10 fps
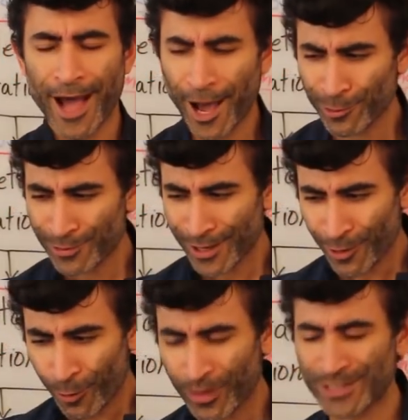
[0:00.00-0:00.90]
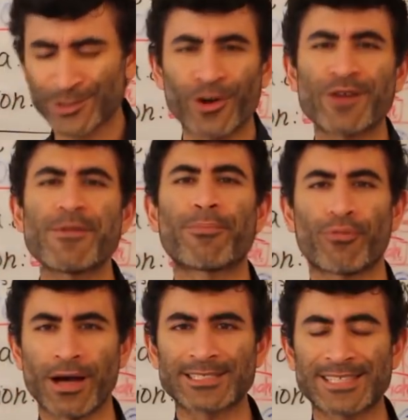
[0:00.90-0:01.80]
How do they know what is going to be
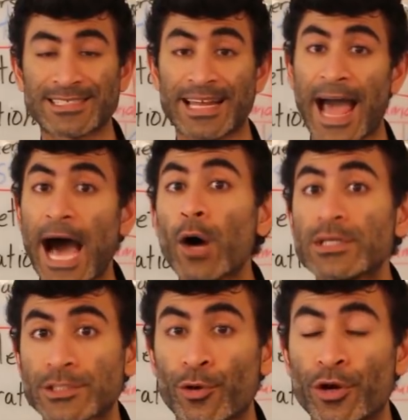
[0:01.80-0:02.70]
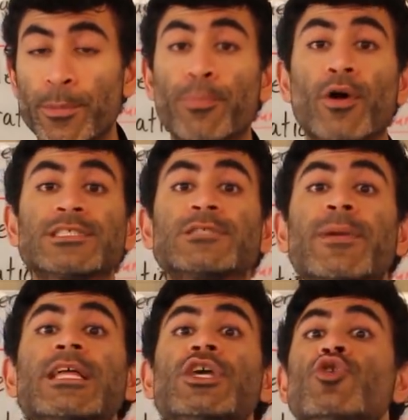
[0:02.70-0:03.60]
processed and how it's going to be processed
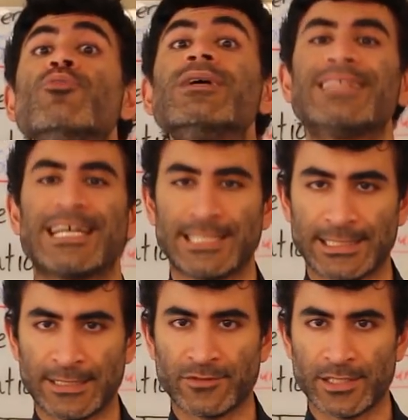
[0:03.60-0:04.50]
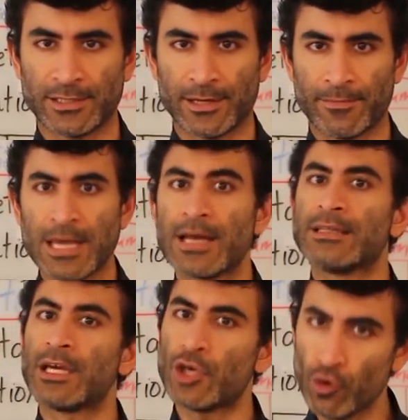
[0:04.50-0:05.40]
by the human digestive system,
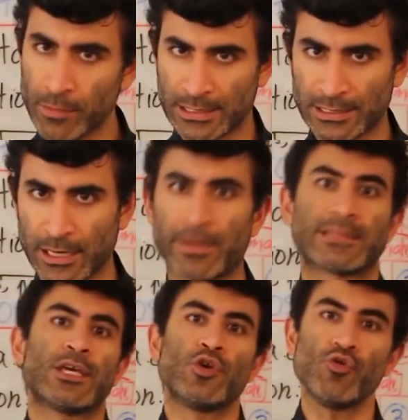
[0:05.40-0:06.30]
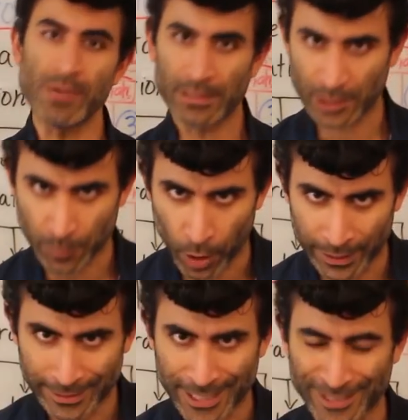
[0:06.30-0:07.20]
the human stomach, the human
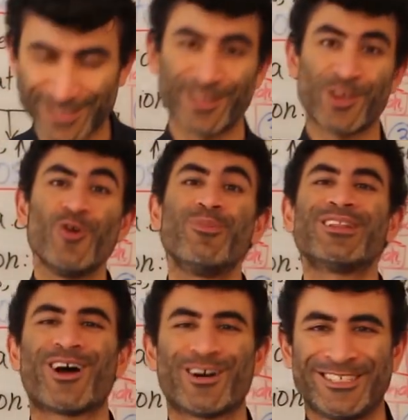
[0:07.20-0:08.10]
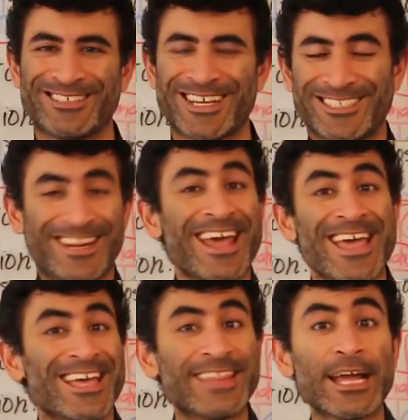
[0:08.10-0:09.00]
small intestine, the human large intestine?
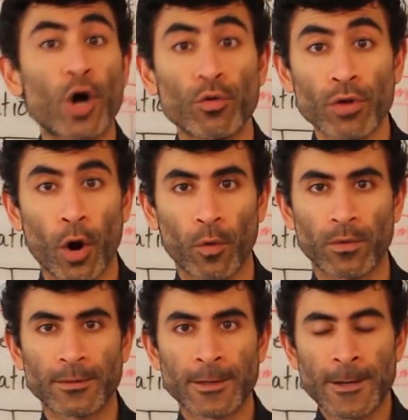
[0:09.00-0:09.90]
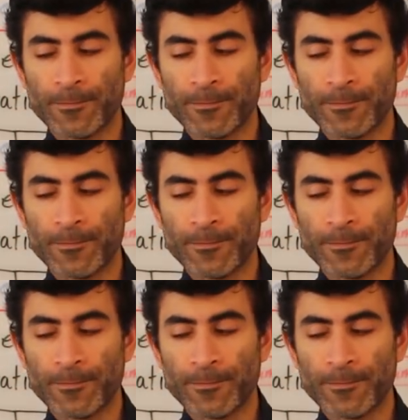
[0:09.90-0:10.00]
They don't know.